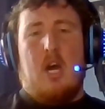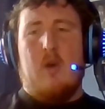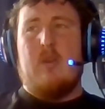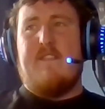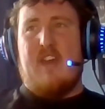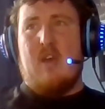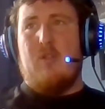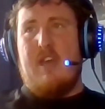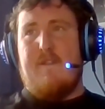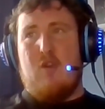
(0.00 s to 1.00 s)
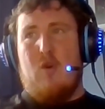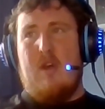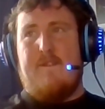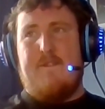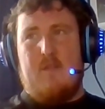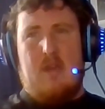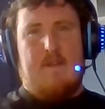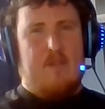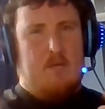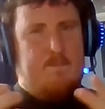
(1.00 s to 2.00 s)
I always feel that if
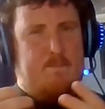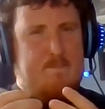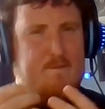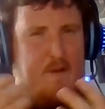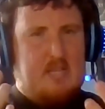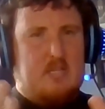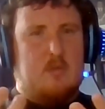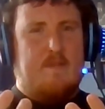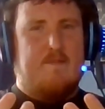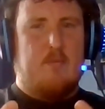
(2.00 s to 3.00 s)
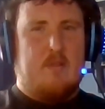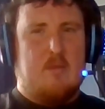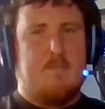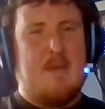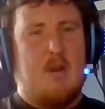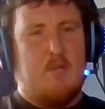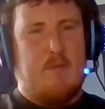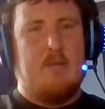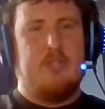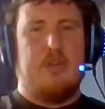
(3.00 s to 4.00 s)
you're friends with the people
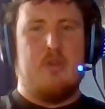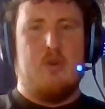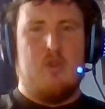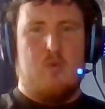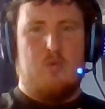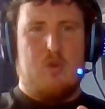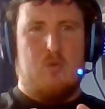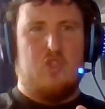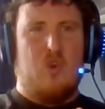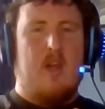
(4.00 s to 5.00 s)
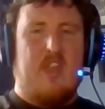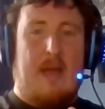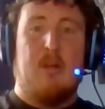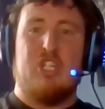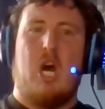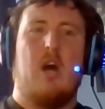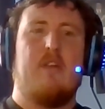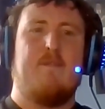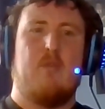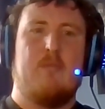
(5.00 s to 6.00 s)
around you, you'll try that much
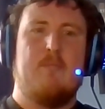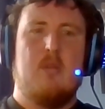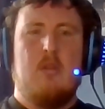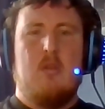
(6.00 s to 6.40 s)
harder for them.